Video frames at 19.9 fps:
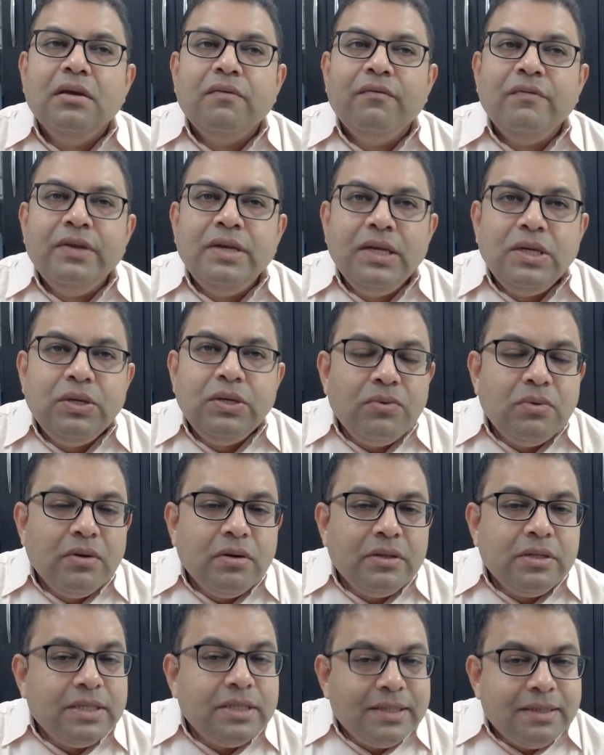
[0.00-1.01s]
We need to
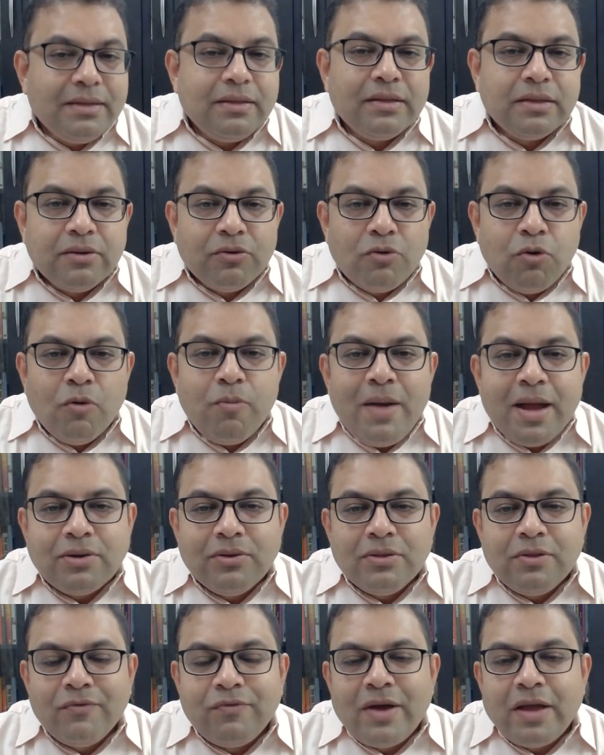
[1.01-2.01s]
go back
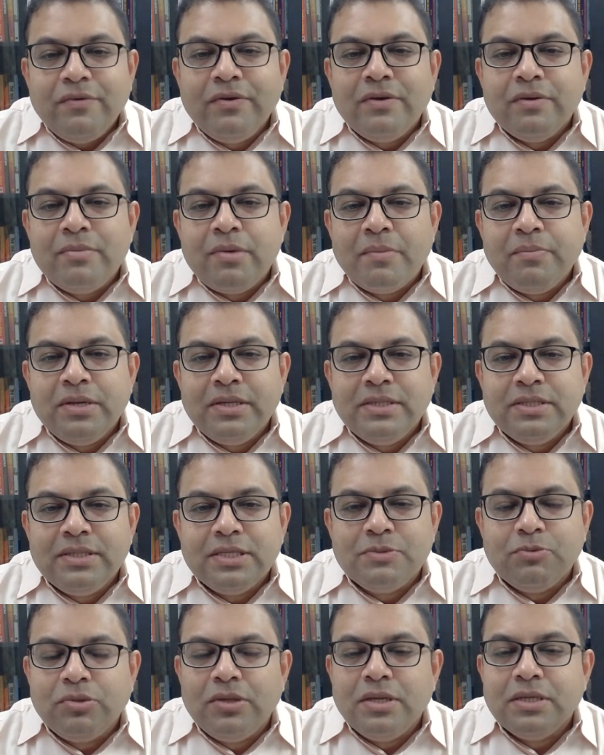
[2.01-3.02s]
to the five
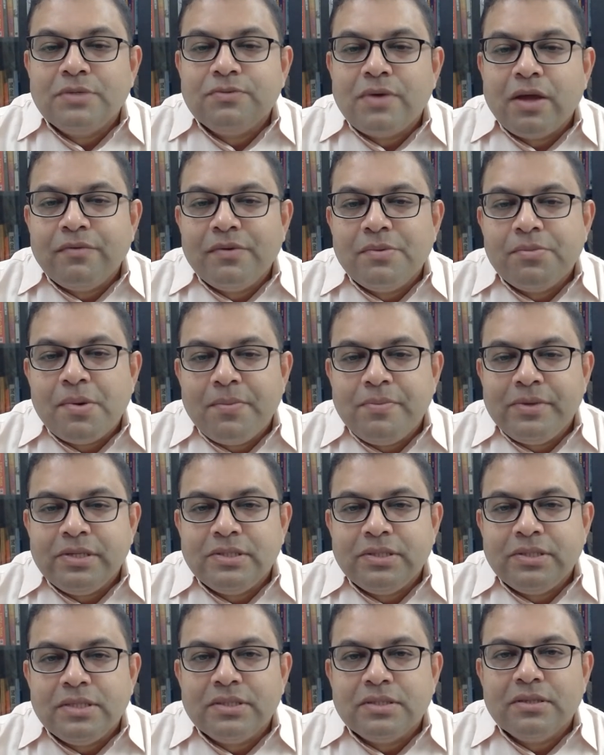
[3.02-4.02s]
remembrances, Buddha's five
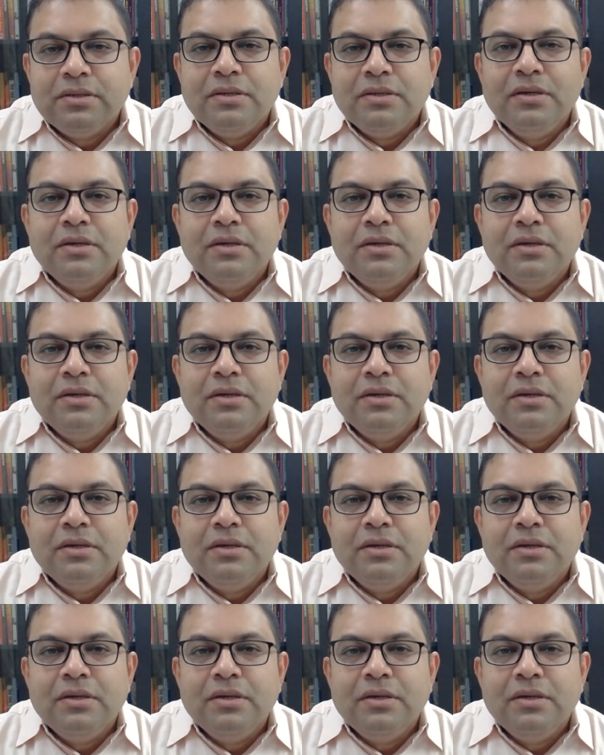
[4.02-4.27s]
remembrances.